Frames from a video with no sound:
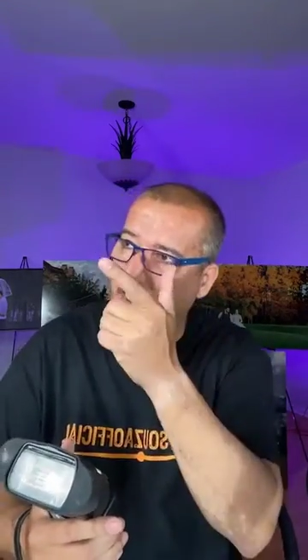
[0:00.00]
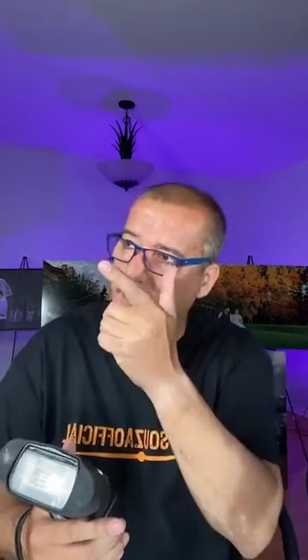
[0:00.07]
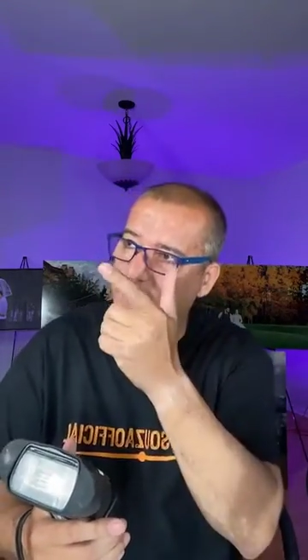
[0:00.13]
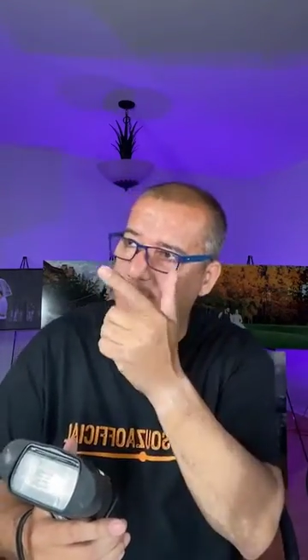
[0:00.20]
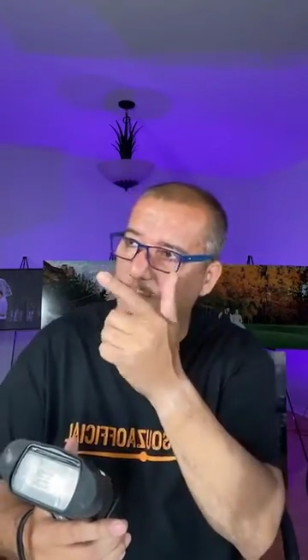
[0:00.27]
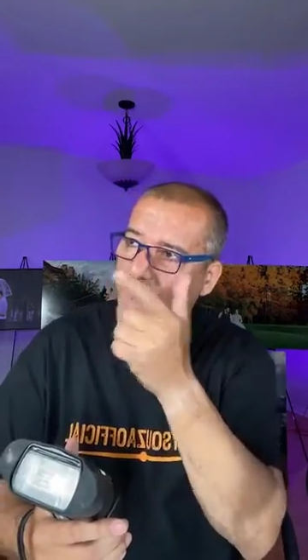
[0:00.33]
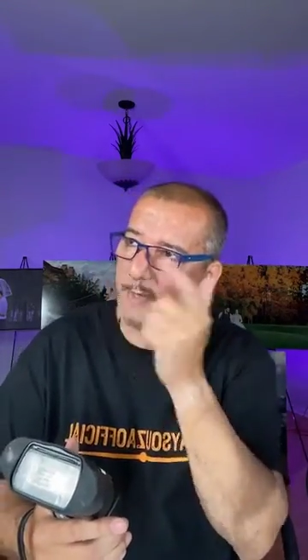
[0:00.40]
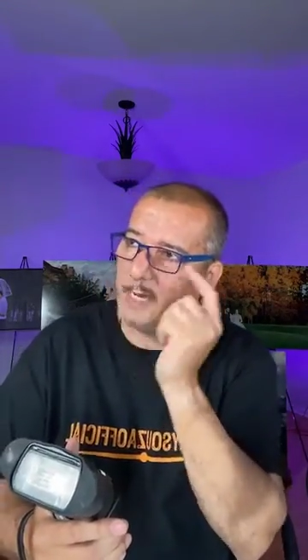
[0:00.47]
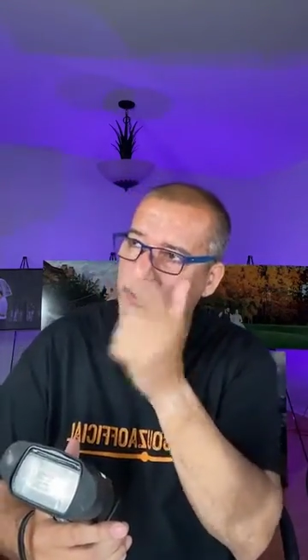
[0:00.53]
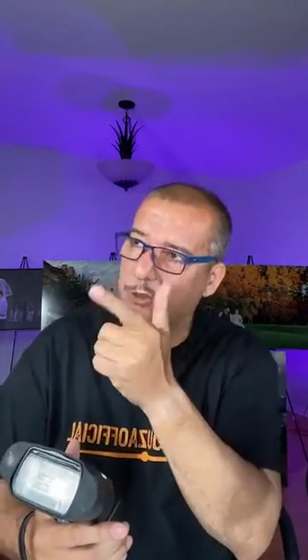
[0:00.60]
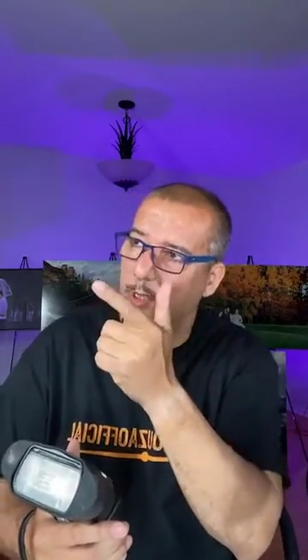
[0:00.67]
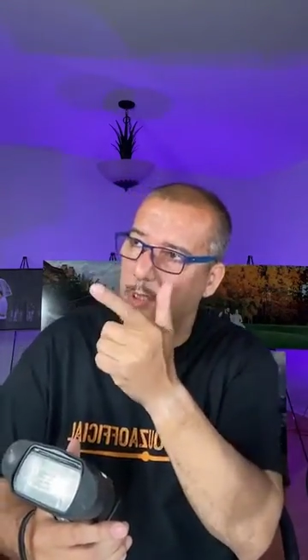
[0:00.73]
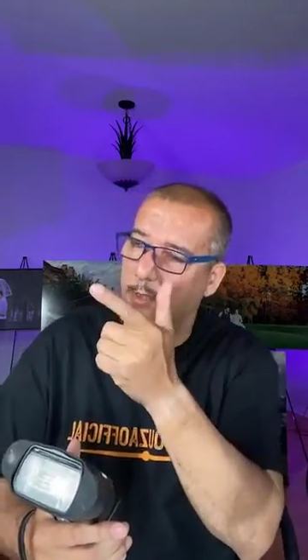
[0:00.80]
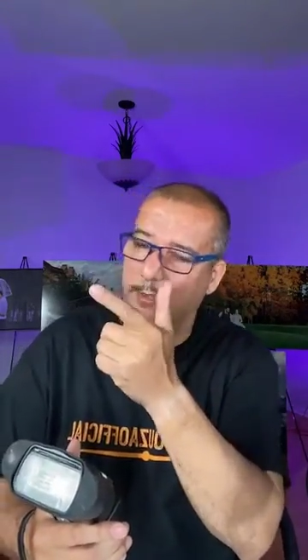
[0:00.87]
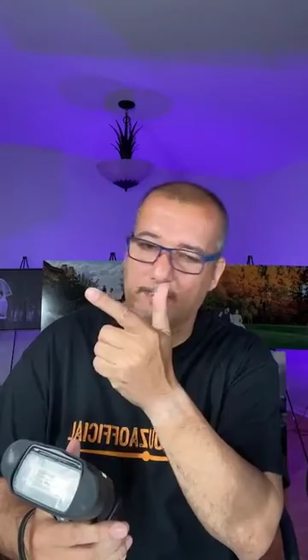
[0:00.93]
test the flash
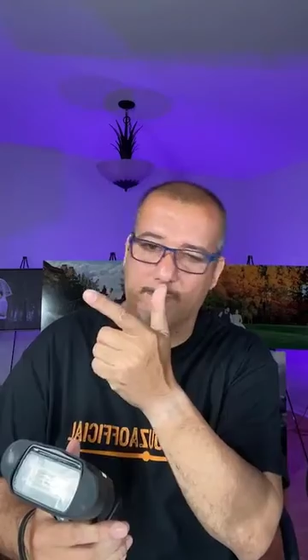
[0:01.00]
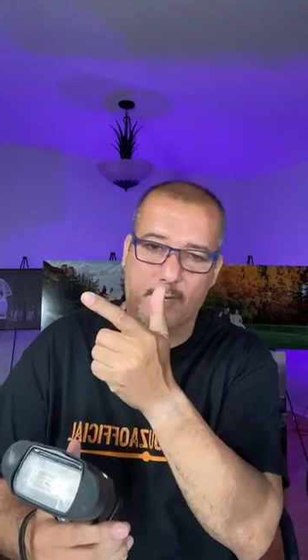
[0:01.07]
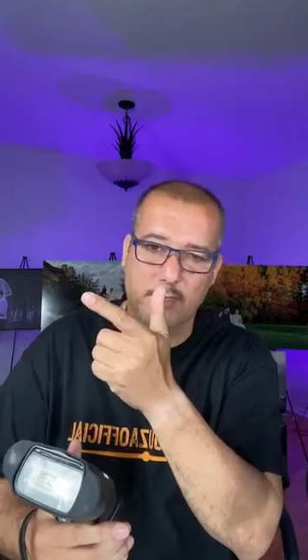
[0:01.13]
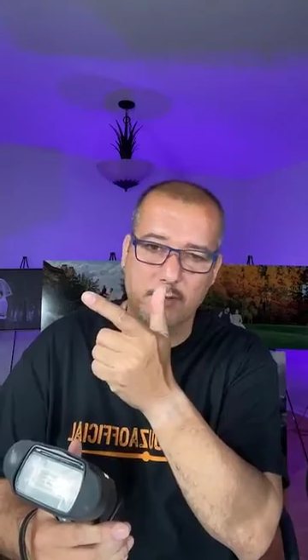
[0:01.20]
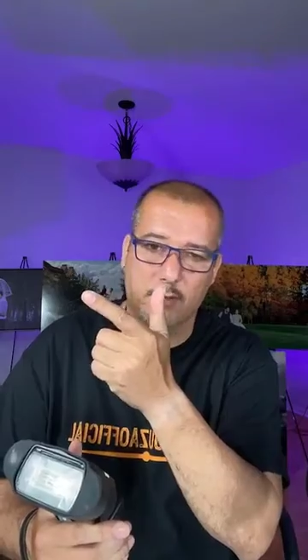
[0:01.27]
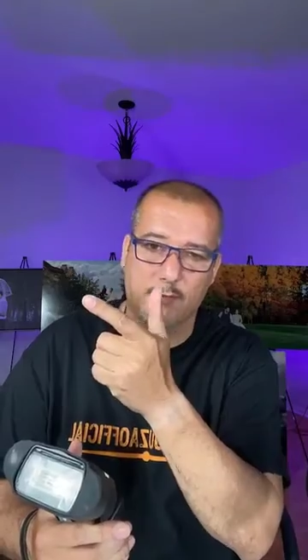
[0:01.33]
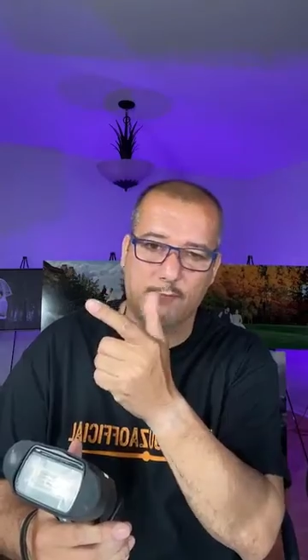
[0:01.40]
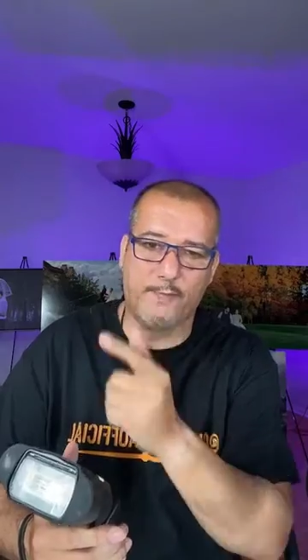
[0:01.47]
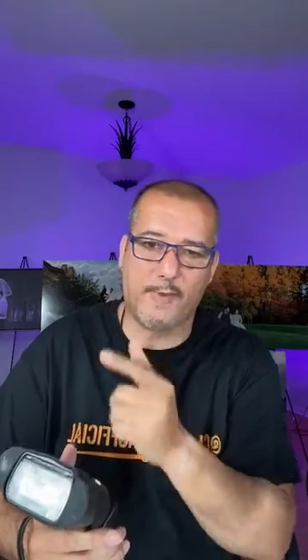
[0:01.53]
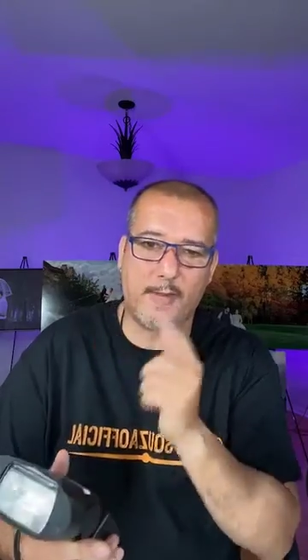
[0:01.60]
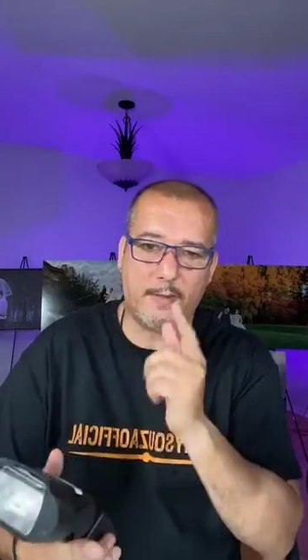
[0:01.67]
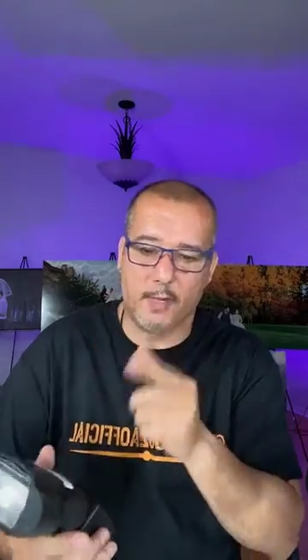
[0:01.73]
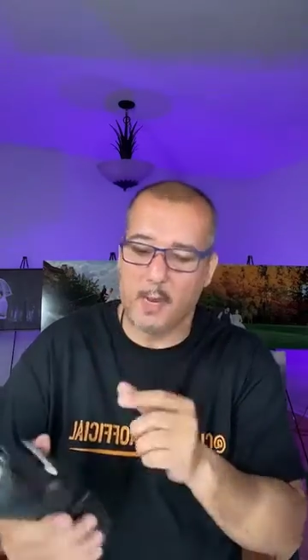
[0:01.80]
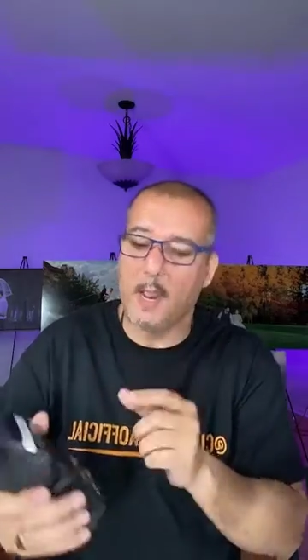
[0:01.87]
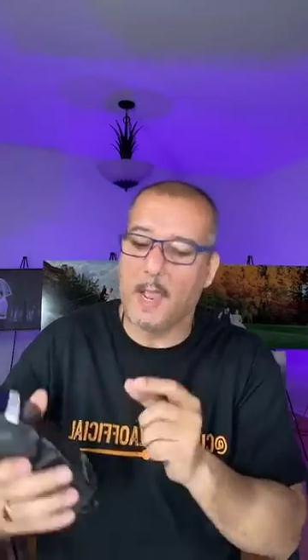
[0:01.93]
not
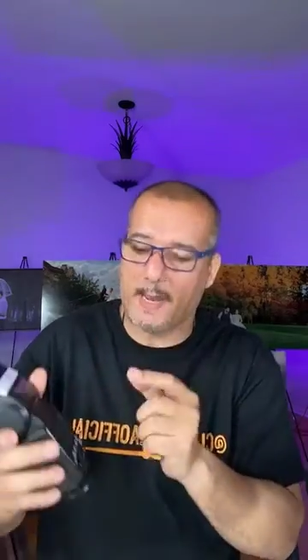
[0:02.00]
firing.